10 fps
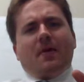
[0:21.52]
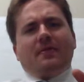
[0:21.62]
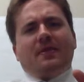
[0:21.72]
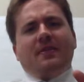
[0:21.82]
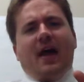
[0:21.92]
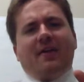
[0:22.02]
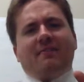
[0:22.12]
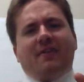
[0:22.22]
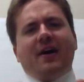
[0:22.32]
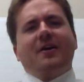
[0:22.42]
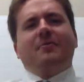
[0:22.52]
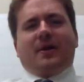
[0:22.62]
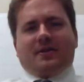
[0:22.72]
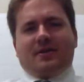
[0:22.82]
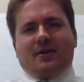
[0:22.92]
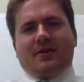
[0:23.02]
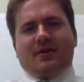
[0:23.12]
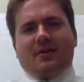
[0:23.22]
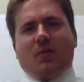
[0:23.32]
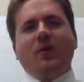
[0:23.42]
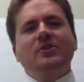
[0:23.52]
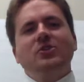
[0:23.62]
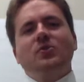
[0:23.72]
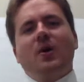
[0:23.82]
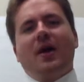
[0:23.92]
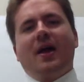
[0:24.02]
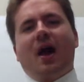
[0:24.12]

The environment, once you